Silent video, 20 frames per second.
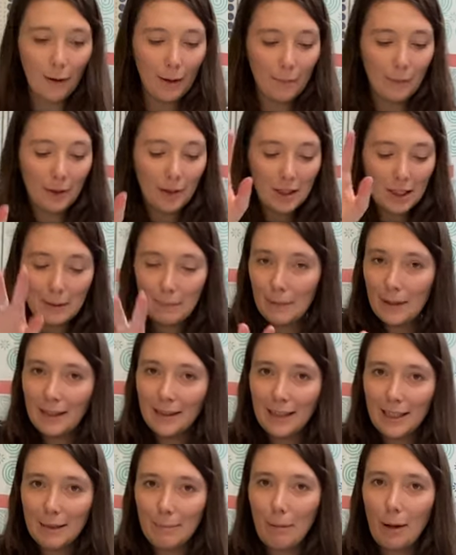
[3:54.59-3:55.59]
I'm going to speed
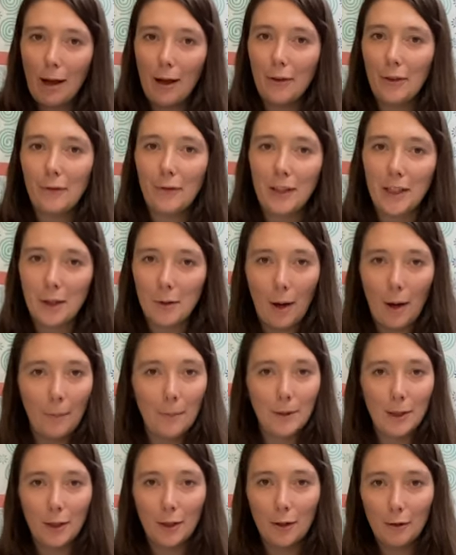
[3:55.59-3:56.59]
this part of the video up
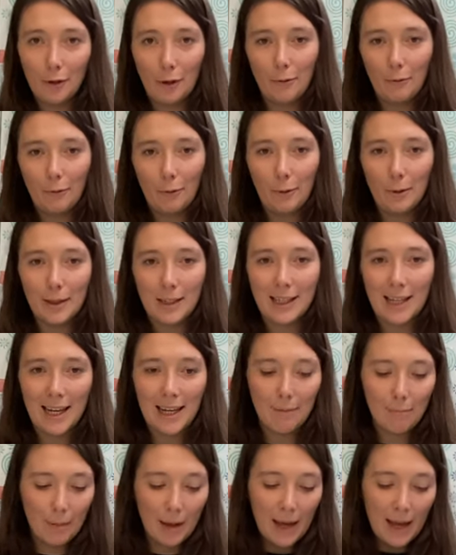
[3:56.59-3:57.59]
so you don't fall
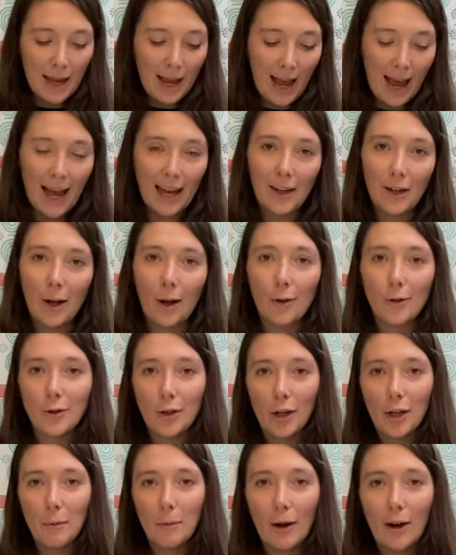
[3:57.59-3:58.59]
asleep, and I'll show
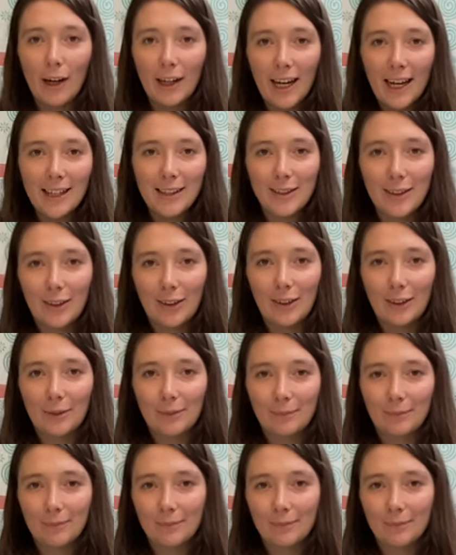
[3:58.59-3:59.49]
you where I get to.